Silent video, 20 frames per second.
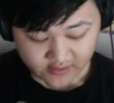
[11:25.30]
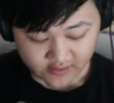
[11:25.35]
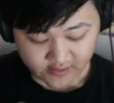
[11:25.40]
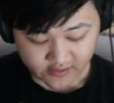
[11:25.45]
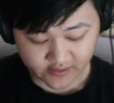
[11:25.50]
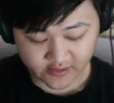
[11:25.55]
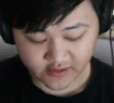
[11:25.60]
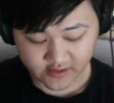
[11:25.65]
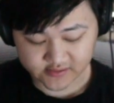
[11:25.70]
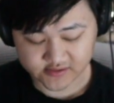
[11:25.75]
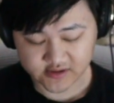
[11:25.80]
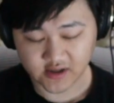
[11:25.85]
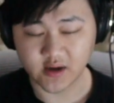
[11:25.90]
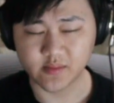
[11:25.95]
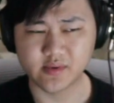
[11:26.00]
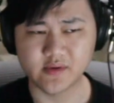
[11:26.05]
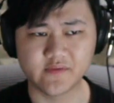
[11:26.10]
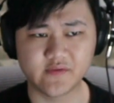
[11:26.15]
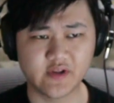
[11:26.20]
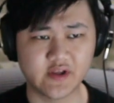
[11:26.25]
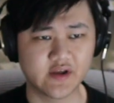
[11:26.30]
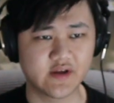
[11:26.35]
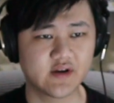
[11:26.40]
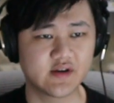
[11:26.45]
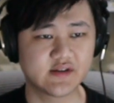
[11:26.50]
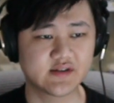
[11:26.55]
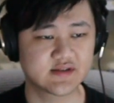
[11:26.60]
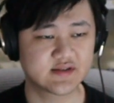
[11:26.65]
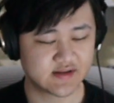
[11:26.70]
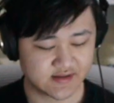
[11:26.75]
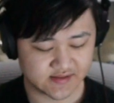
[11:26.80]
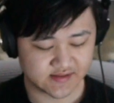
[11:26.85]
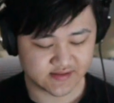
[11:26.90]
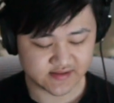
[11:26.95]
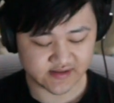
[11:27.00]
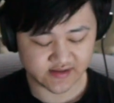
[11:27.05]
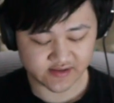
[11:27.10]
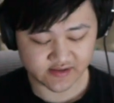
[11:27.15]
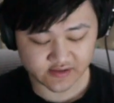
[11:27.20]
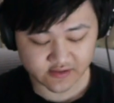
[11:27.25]
Uh, on top of the his uh,
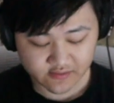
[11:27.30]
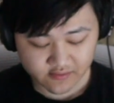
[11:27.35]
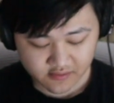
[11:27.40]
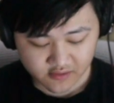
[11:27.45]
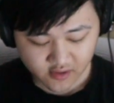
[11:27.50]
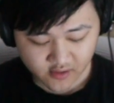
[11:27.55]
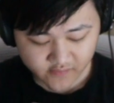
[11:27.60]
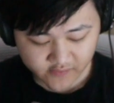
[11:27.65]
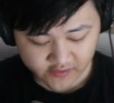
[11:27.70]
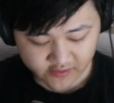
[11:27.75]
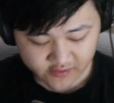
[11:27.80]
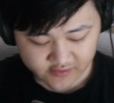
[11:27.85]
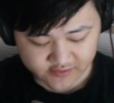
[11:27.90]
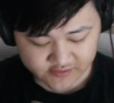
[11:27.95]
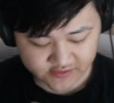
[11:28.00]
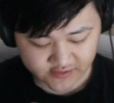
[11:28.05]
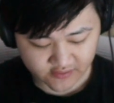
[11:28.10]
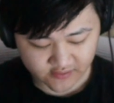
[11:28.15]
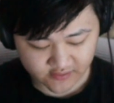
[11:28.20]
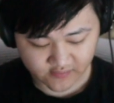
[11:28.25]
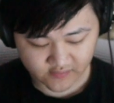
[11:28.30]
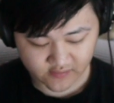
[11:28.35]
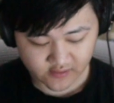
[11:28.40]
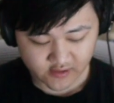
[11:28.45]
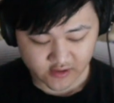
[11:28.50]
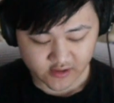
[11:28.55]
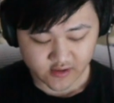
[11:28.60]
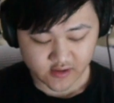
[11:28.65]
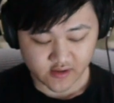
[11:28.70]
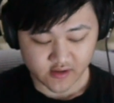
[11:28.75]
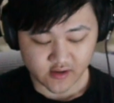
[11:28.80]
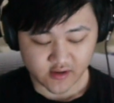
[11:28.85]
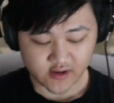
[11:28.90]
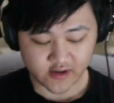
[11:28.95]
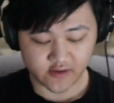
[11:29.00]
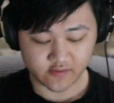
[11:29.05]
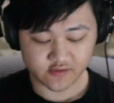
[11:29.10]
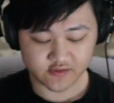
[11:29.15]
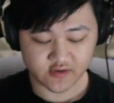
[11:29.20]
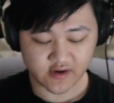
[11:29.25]
sync nuke over here. So, all
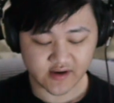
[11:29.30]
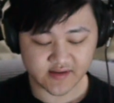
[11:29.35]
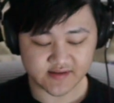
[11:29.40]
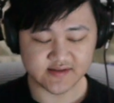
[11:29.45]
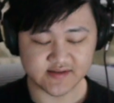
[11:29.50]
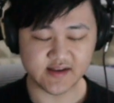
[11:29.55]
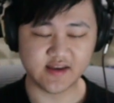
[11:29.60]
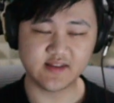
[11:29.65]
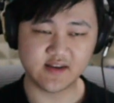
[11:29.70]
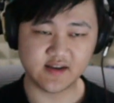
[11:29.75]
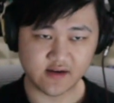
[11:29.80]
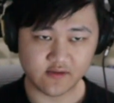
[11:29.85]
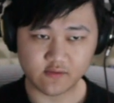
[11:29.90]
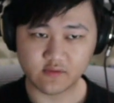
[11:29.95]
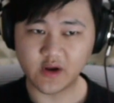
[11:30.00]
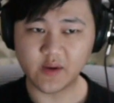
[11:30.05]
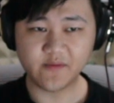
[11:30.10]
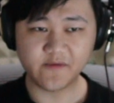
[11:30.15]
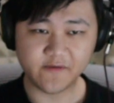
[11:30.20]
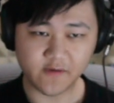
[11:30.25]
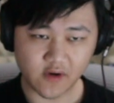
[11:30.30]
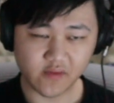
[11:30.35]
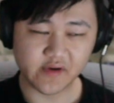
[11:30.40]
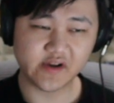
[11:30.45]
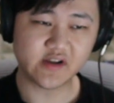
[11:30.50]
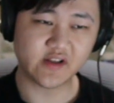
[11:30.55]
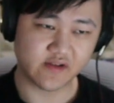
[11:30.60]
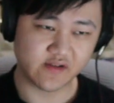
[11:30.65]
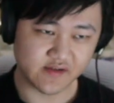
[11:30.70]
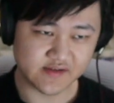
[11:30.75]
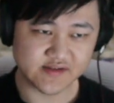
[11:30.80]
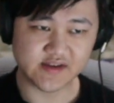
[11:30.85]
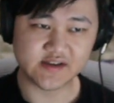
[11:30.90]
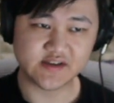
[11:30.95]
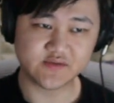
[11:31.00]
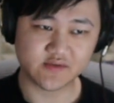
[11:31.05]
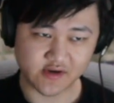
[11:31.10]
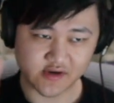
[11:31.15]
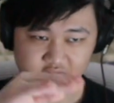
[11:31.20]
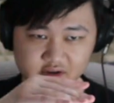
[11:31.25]
right, we'll try this, and then right before we clear the
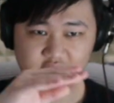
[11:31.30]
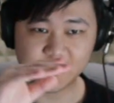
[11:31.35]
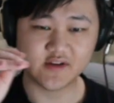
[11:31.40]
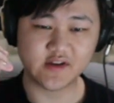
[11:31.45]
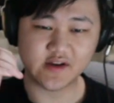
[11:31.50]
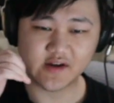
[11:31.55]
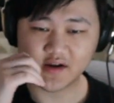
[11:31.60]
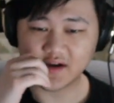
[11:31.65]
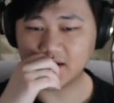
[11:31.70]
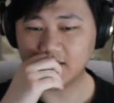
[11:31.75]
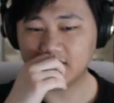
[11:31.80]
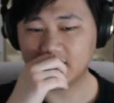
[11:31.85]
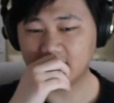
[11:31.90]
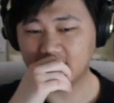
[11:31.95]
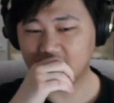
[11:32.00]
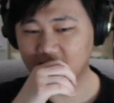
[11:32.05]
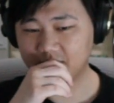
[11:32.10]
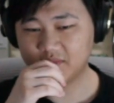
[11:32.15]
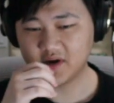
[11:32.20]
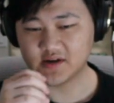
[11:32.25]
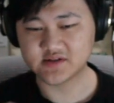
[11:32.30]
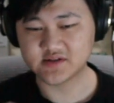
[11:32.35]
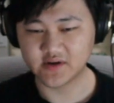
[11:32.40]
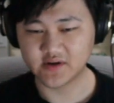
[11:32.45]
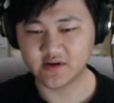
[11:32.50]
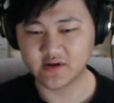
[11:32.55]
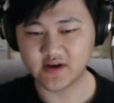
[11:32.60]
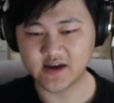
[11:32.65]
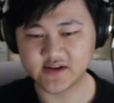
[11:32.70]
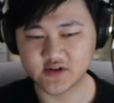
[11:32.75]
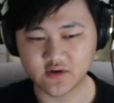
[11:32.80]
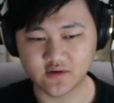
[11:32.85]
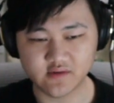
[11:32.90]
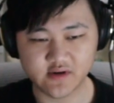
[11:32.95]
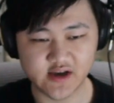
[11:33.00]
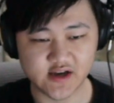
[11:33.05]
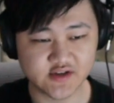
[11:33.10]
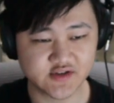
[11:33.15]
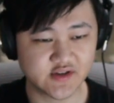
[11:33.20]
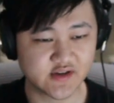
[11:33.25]
stage, we're gonna hop out so I don't
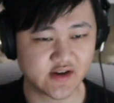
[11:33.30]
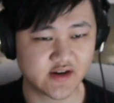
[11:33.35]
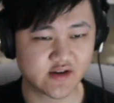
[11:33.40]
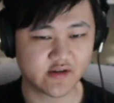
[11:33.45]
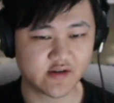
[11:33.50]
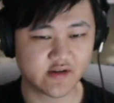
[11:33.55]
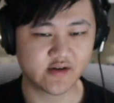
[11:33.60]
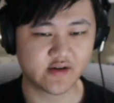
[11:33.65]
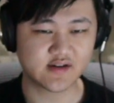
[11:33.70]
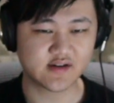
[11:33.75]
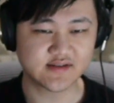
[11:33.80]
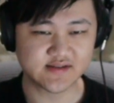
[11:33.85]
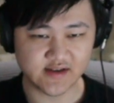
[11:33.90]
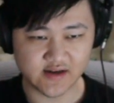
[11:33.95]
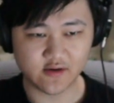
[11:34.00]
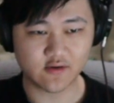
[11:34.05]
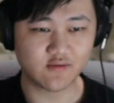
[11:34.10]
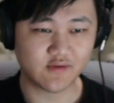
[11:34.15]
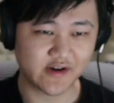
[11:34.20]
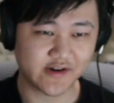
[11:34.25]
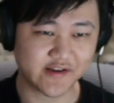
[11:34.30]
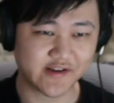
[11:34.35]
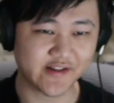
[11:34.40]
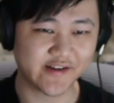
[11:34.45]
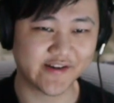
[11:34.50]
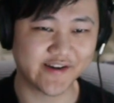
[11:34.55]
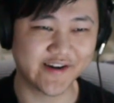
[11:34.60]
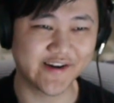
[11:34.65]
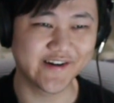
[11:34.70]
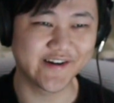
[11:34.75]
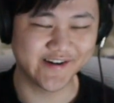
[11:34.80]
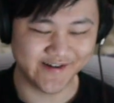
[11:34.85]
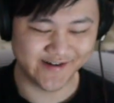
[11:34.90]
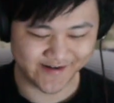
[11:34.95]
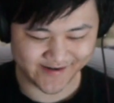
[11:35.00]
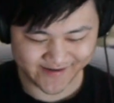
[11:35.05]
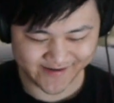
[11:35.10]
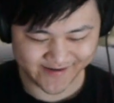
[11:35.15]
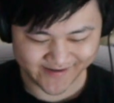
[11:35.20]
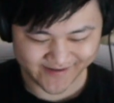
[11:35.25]
actually get a clear here because I don't want to clear here.